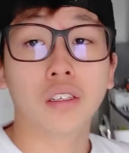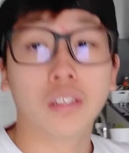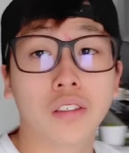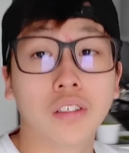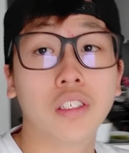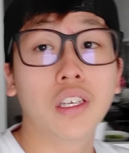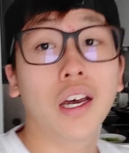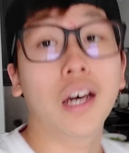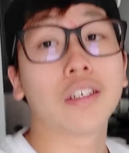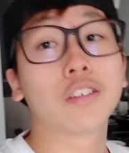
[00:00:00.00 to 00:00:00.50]

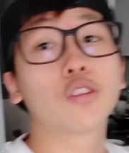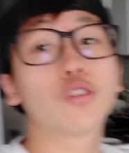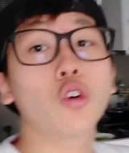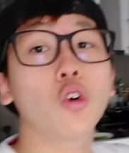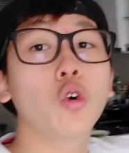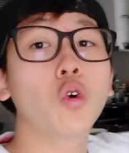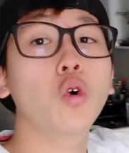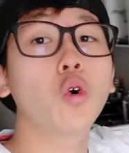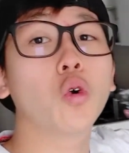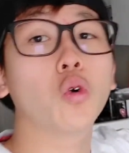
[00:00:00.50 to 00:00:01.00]
Yeah,
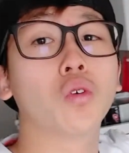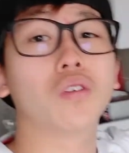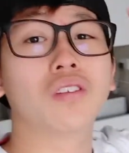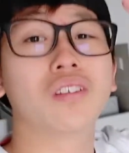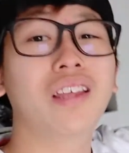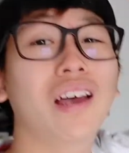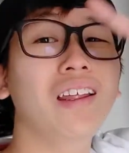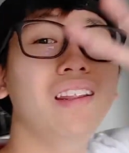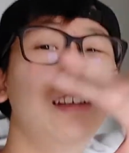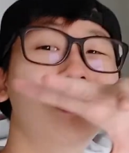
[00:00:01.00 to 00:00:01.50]
so
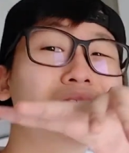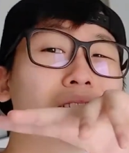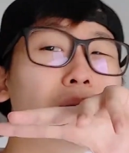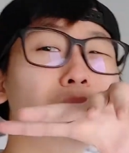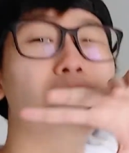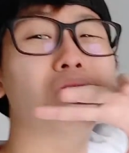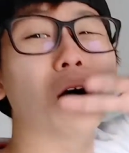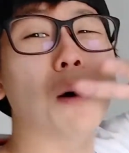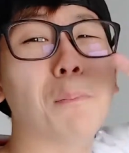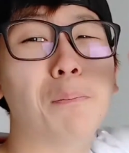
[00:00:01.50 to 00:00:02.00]
that
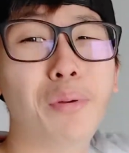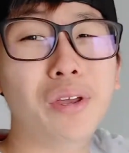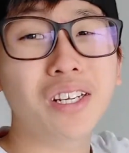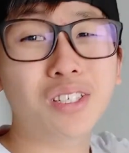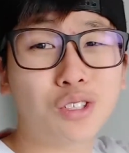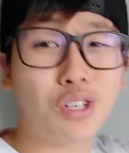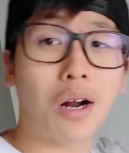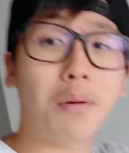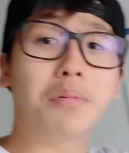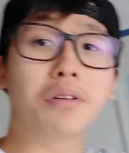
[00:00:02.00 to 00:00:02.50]
seemed a bit
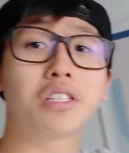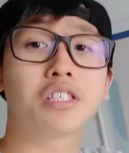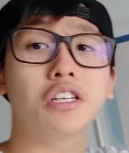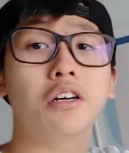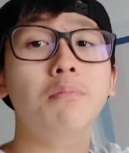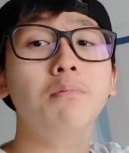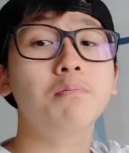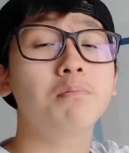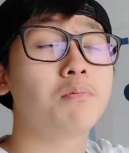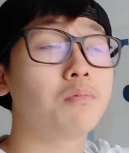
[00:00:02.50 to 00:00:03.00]

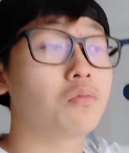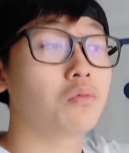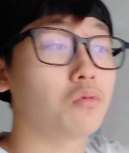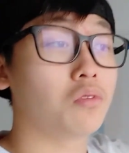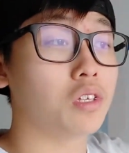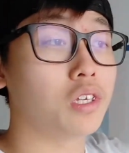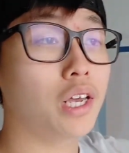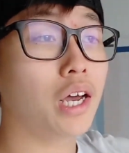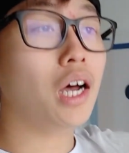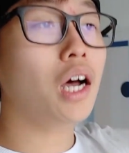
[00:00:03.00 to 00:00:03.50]
troublesome.
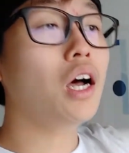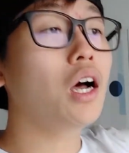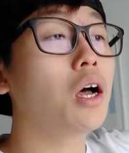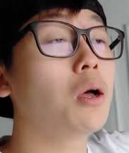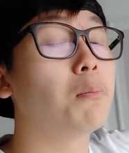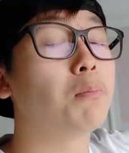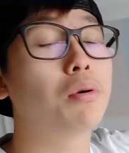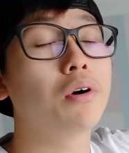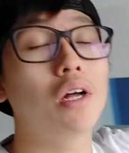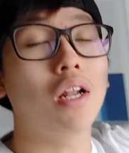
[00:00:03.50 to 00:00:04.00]
Yeah,
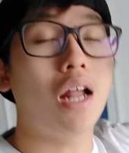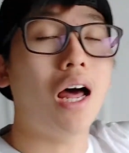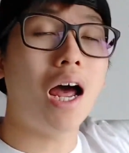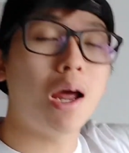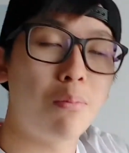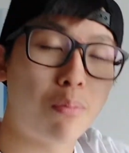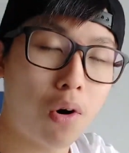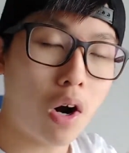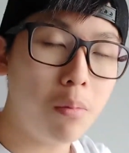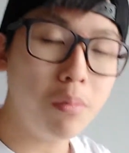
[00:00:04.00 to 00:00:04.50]
but I
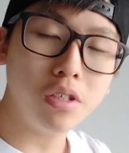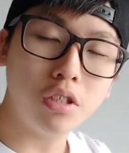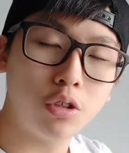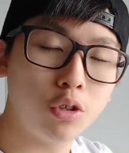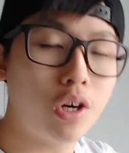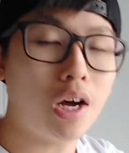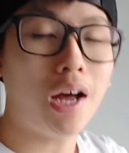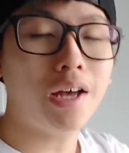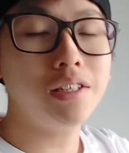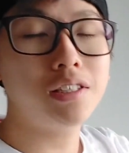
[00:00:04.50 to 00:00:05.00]
promise you
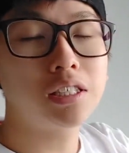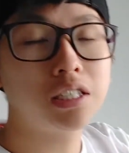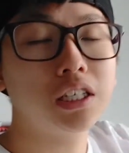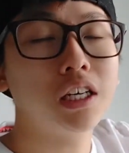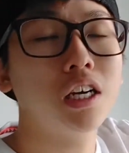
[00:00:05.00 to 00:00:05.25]
guys,